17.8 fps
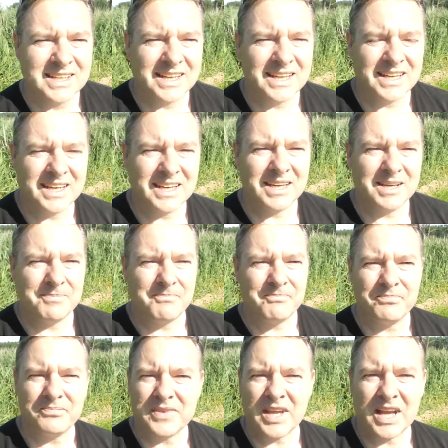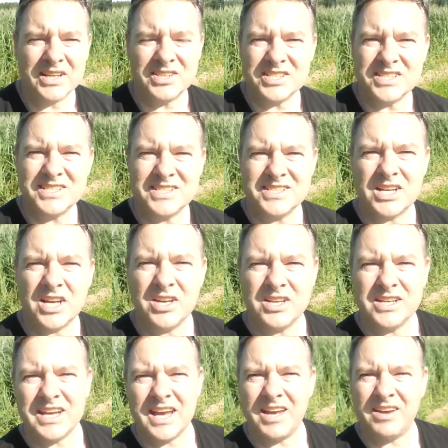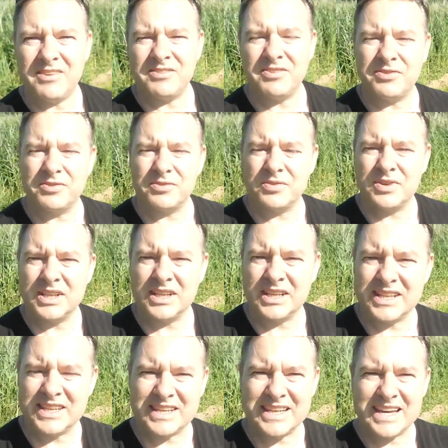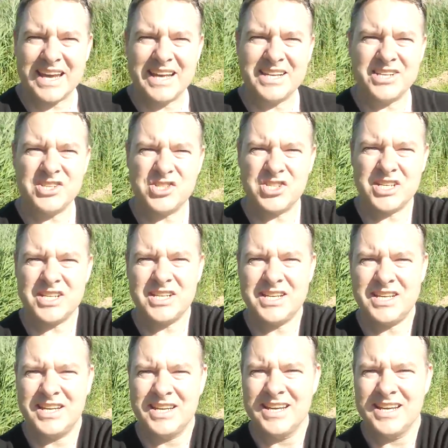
I just don't have really the energy